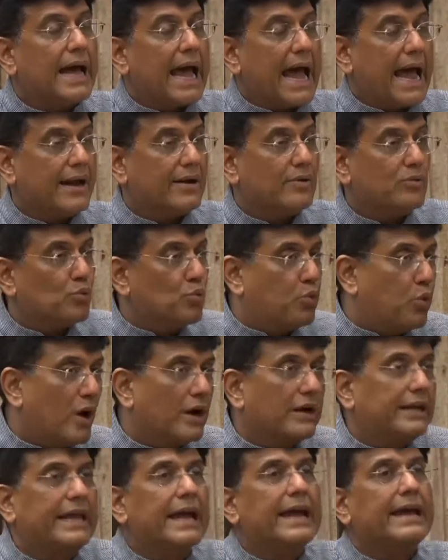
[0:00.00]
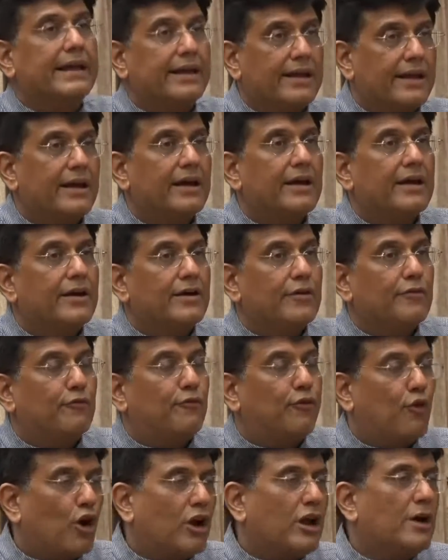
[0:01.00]
and working
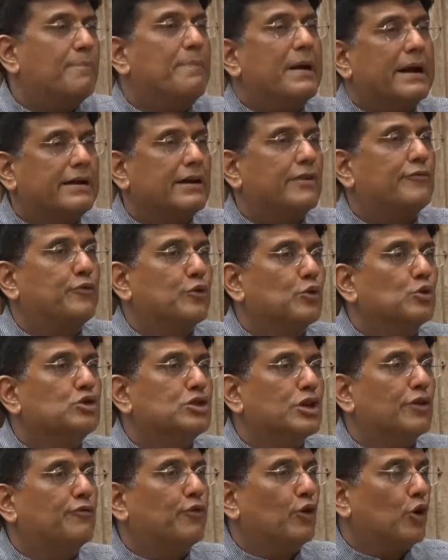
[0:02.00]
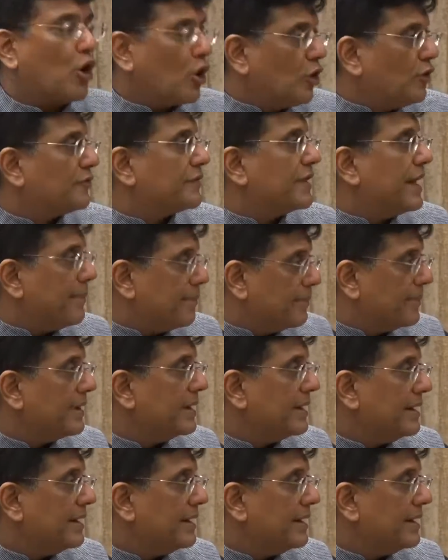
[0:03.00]
for a better future for all of them.